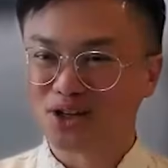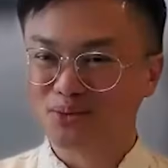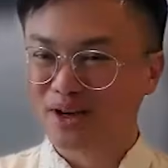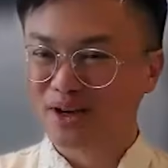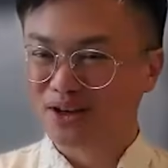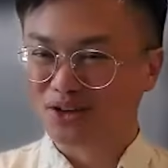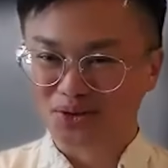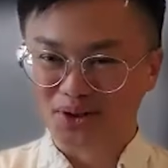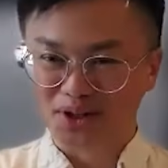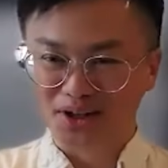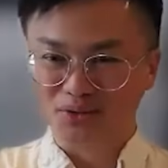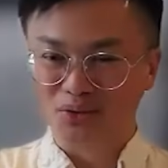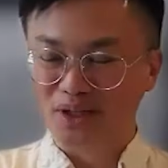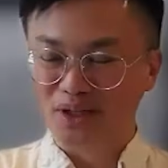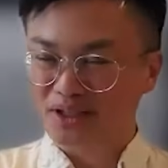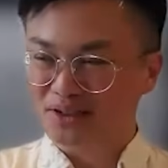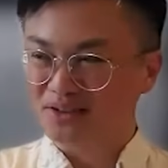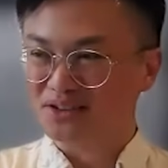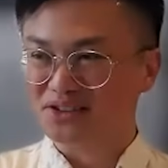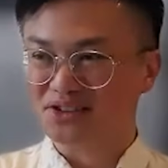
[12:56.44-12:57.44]
I started my career,
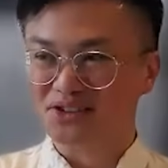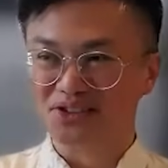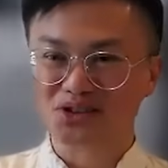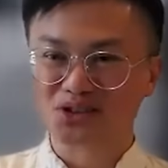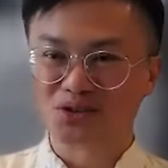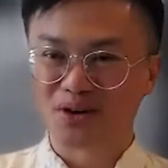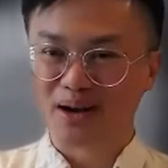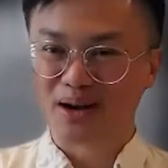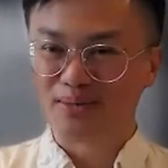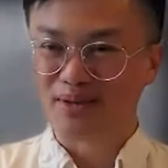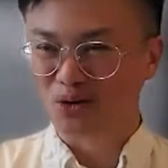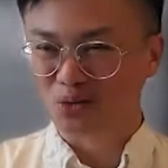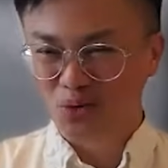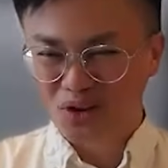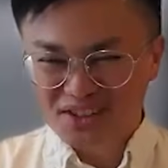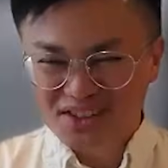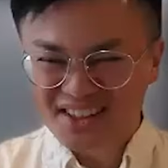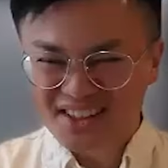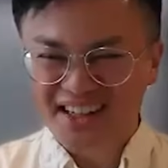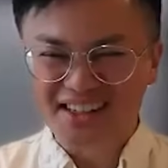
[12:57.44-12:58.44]
what you just described there
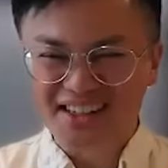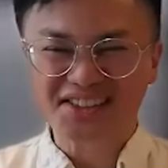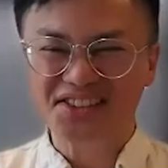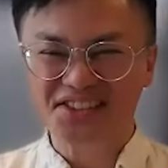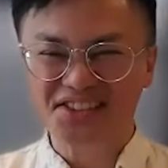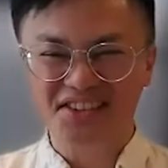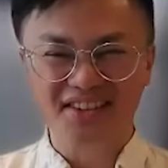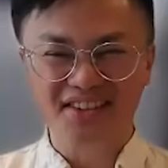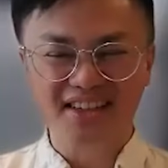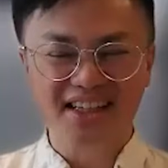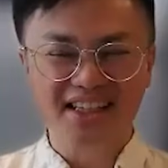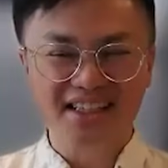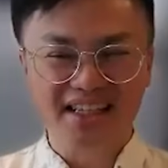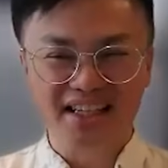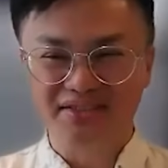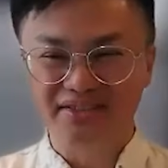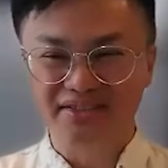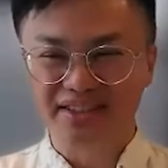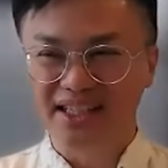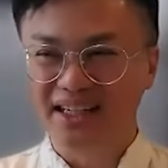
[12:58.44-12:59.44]
wasn't necessarily a
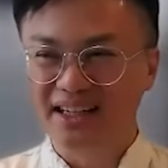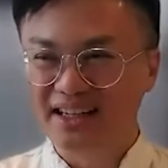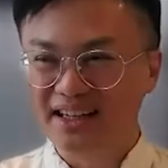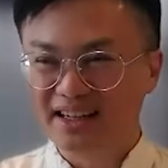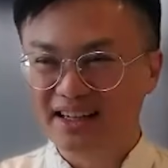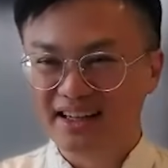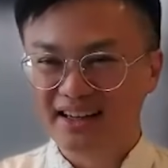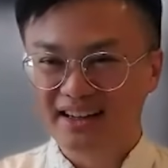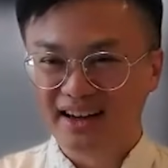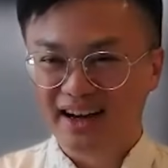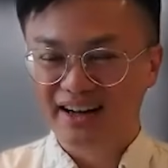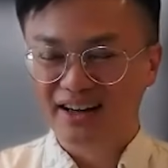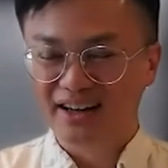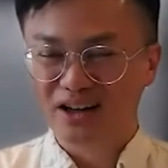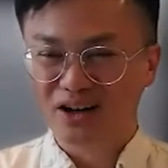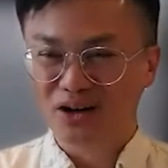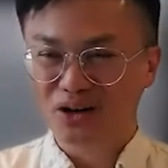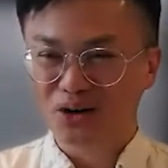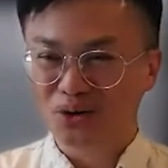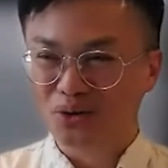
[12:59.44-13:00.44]
given. I
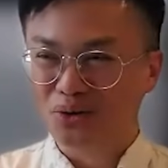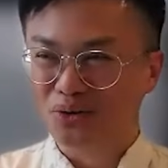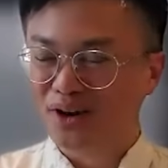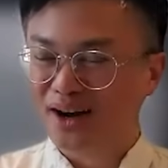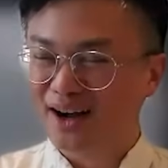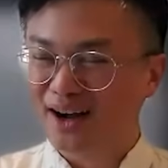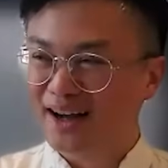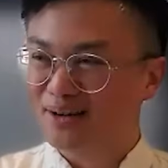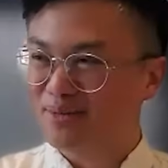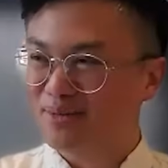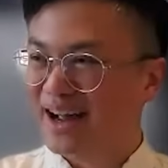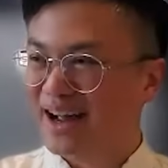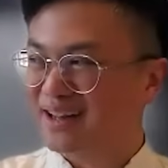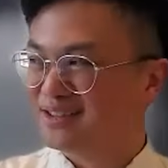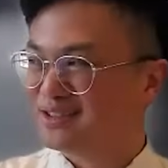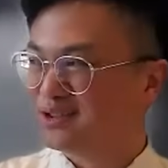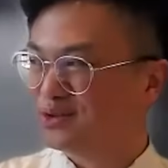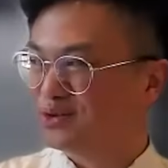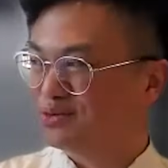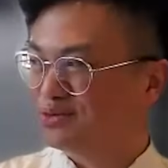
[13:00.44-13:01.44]
know I
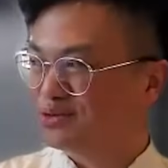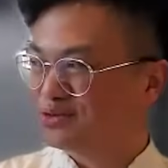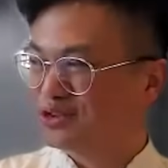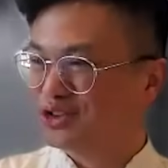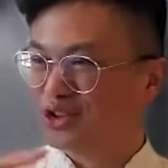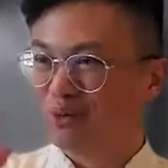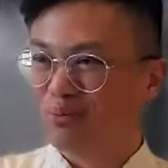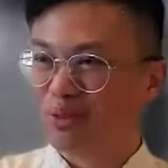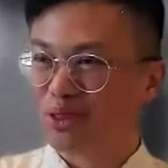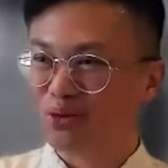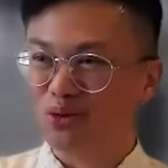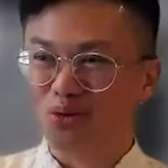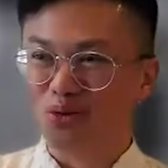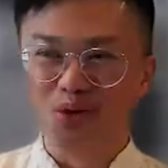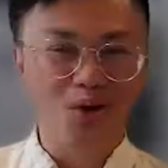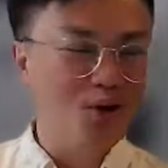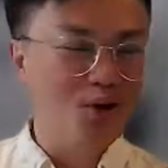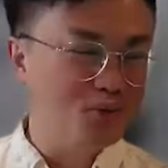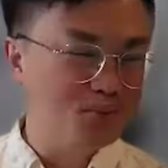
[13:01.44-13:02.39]
had to jump through